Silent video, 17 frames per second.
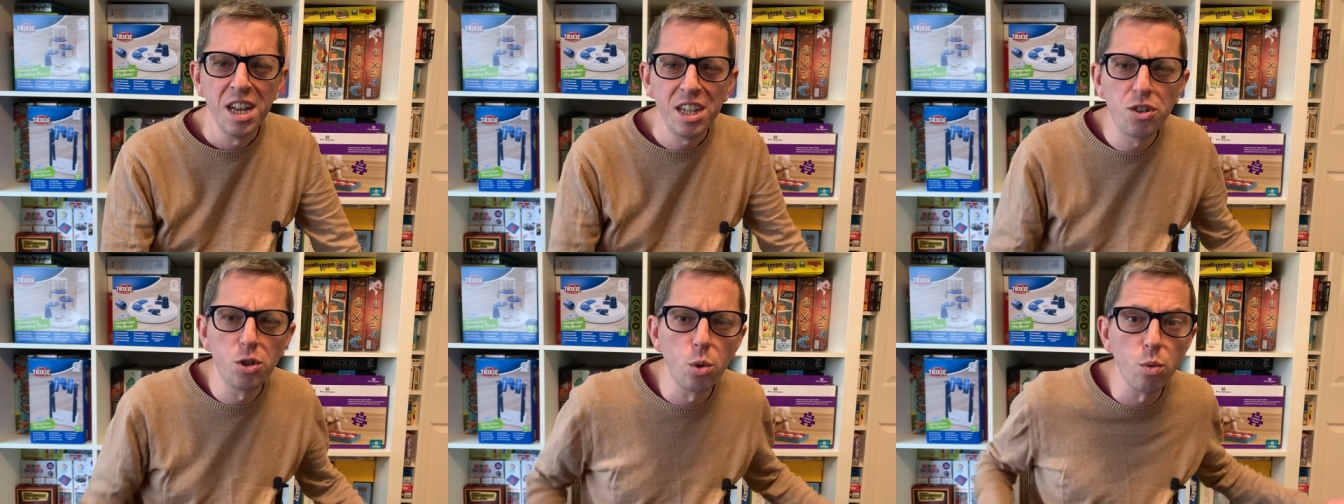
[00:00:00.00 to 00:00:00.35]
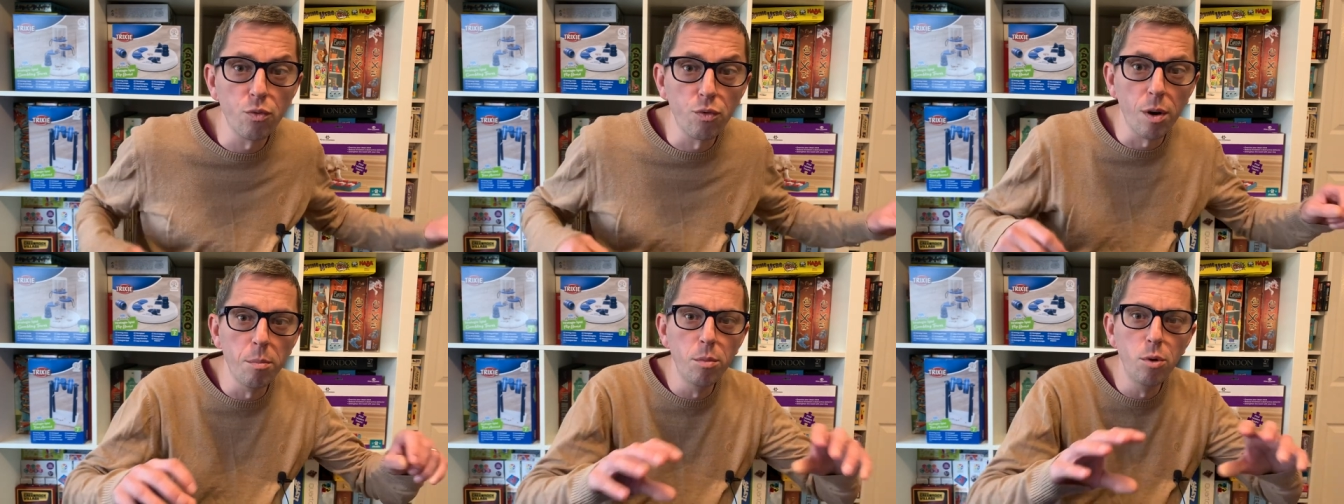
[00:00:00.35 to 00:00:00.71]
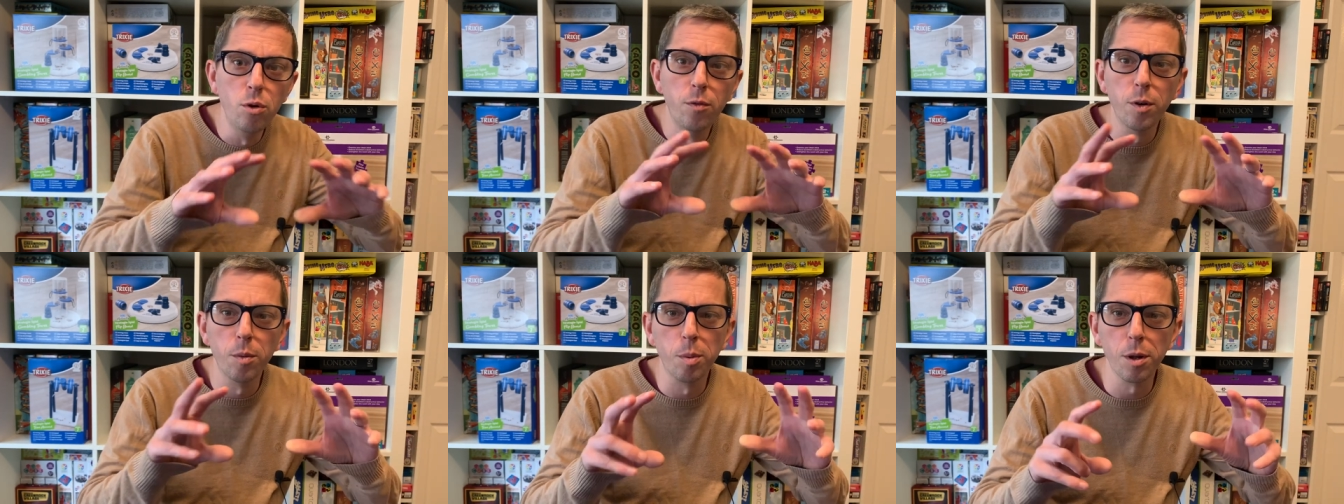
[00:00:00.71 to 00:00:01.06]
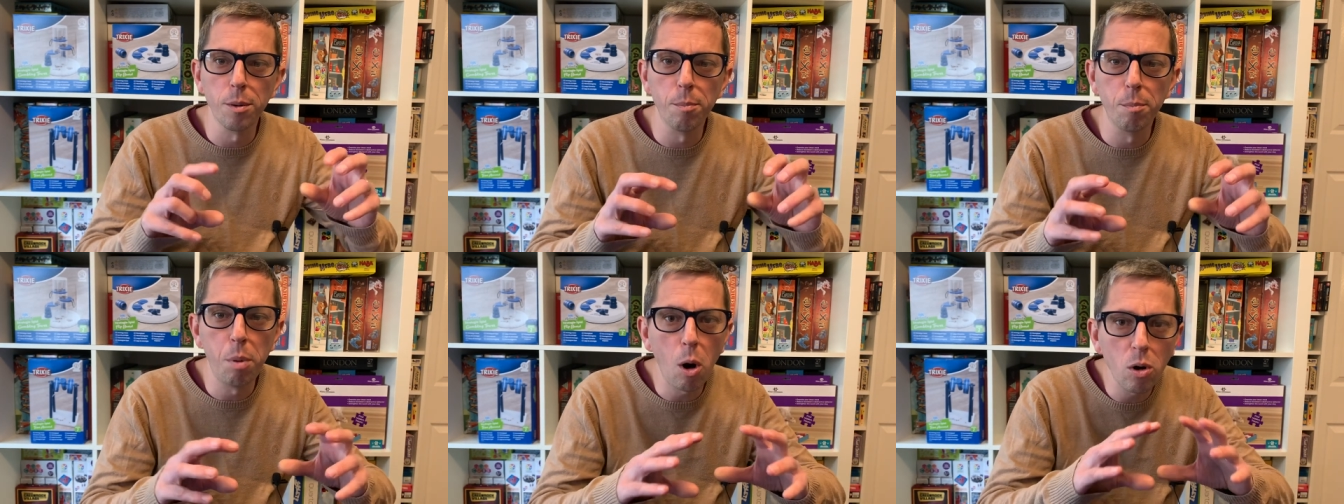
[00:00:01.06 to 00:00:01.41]
It's all removable
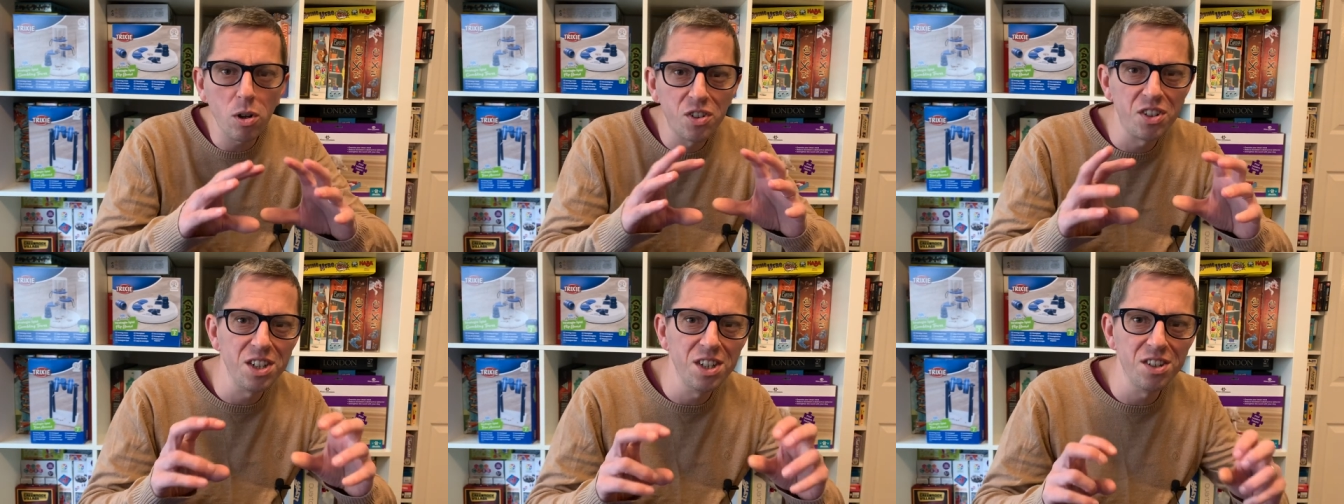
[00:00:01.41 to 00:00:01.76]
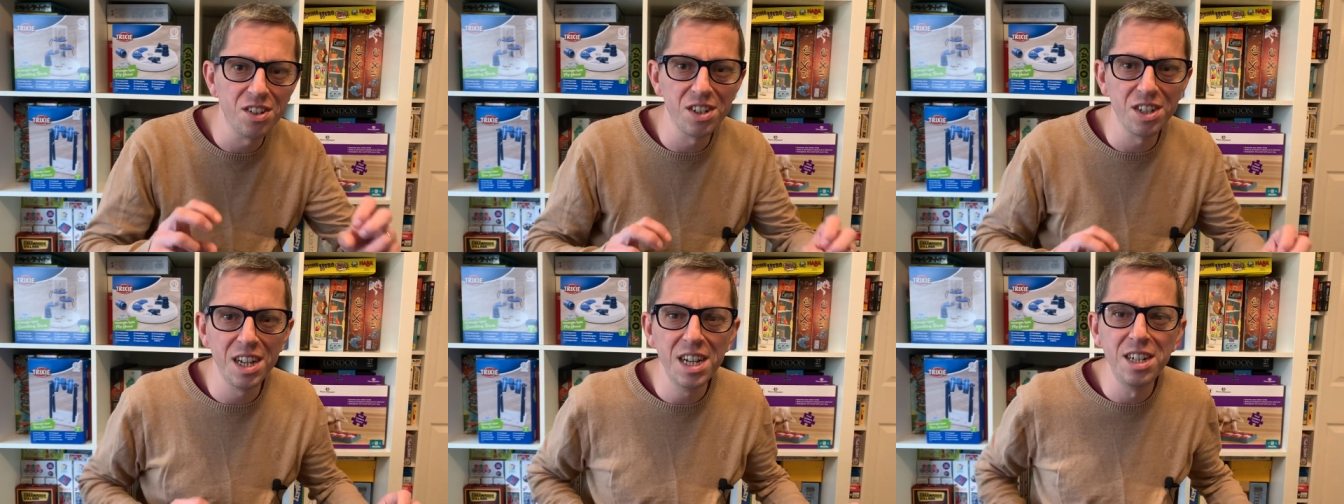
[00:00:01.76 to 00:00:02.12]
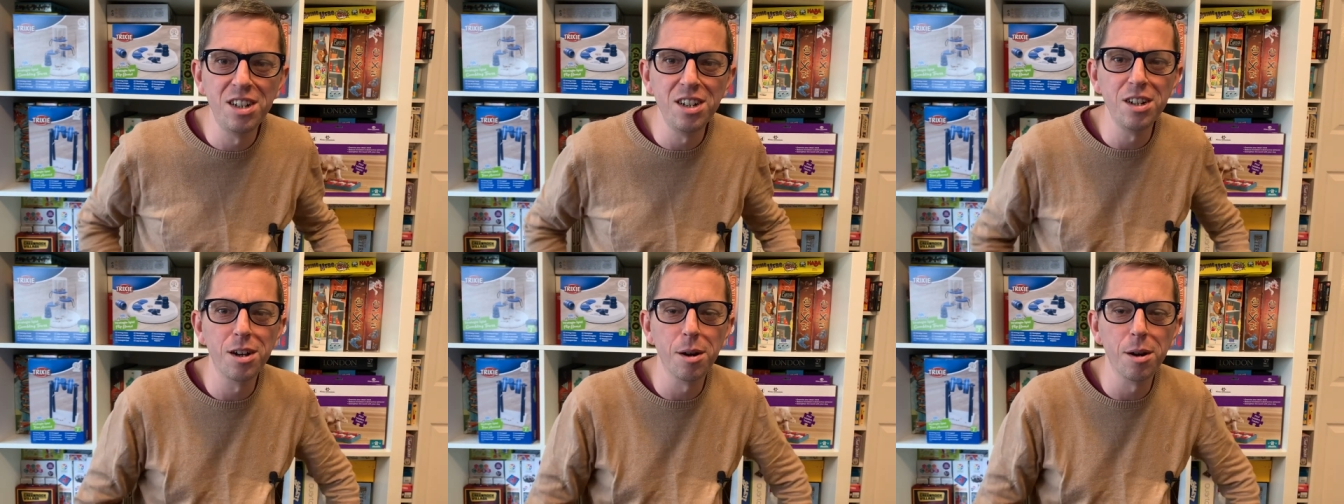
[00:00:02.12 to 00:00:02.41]
boxes and hidden